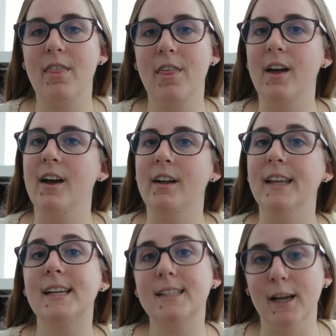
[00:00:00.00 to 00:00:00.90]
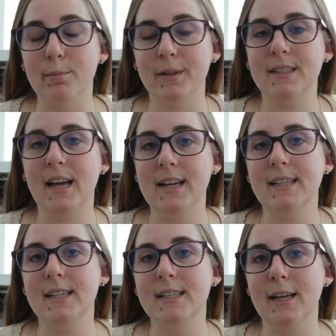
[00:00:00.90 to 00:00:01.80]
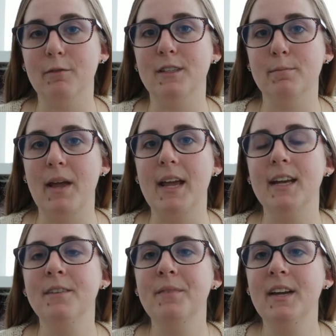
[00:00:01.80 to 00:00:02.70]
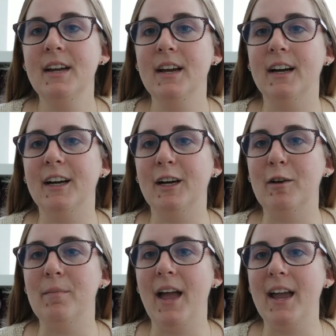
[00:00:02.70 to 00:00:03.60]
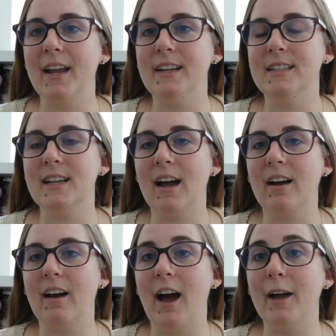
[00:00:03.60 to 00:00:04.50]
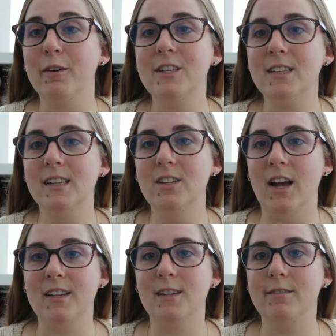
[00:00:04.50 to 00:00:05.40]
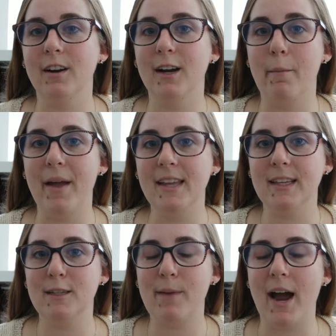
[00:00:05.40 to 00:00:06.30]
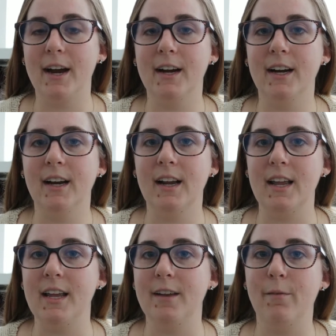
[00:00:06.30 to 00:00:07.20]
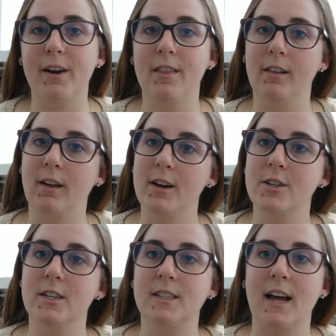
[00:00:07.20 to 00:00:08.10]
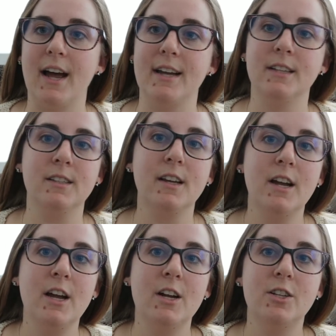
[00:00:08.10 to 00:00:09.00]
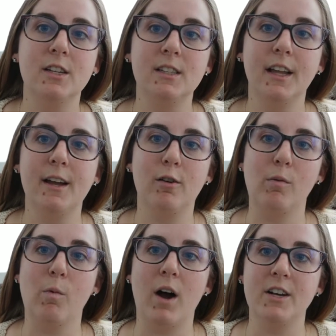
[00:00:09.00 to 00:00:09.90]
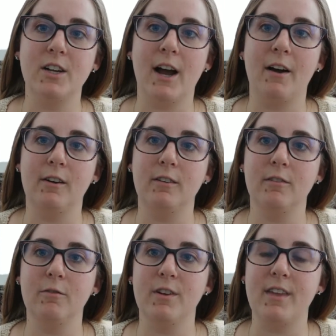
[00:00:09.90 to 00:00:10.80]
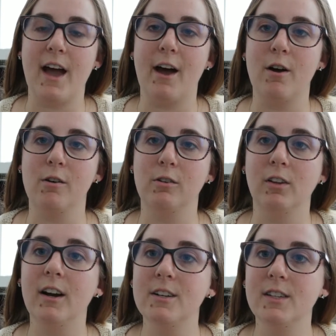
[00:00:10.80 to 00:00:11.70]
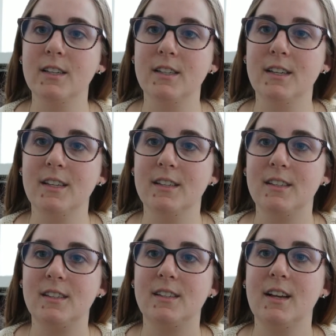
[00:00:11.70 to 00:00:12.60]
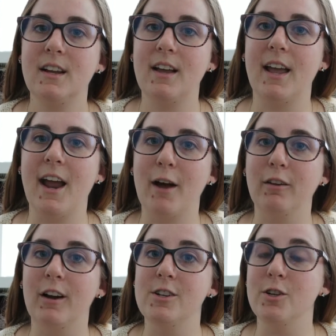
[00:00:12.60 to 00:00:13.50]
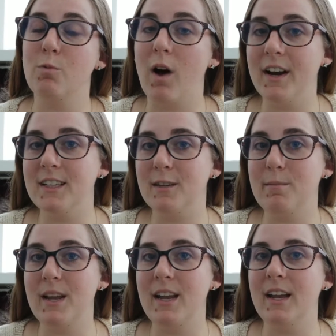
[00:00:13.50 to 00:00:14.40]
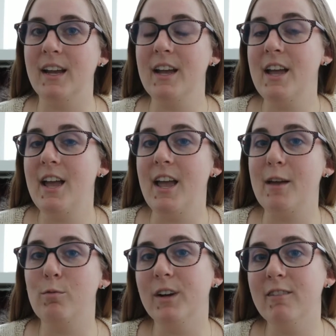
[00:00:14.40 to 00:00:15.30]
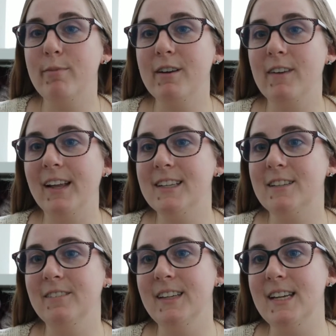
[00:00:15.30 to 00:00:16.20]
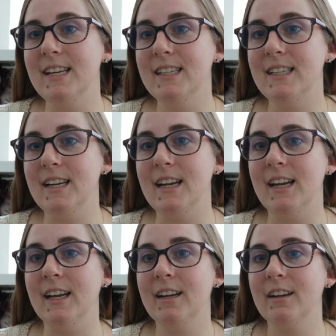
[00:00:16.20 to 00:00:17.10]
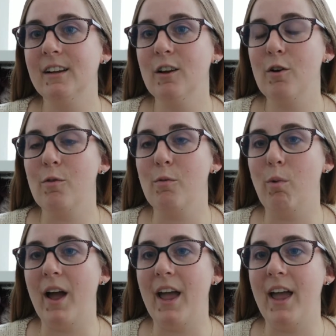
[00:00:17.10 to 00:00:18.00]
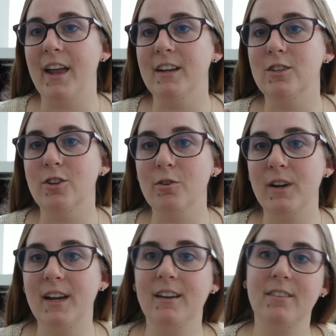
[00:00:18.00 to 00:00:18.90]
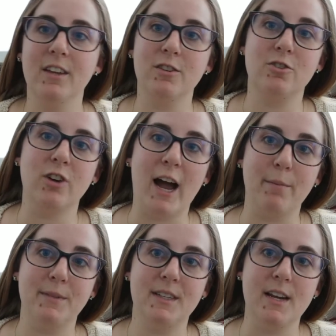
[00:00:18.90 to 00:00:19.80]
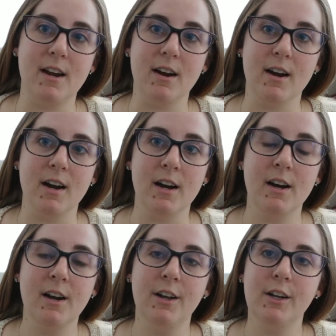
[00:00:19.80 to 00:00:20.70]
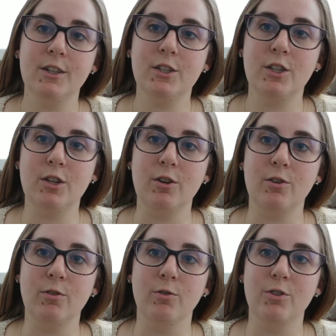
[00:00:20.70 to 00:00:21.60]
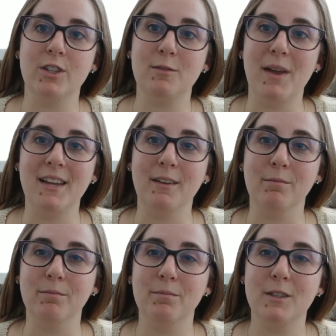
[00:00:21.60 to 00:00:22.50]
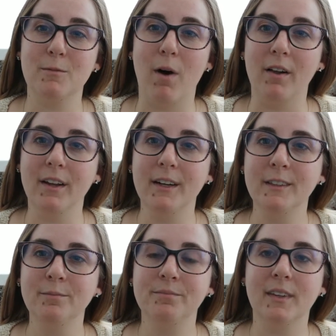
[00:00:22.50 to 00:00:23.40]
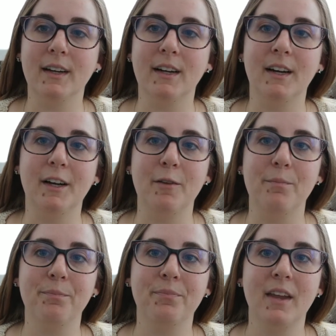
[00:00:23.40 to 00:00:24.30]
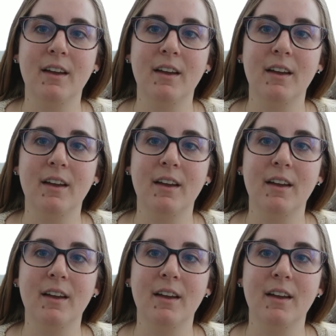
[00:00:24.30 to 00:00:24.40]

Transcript: the like sample size is that was made um, and I would just suggest if you're gonna make this pattern in one of the larger size just like watch out with how large this is and how large you want it to be it would have been relatively easy when doing the straps here to just make them smaller um,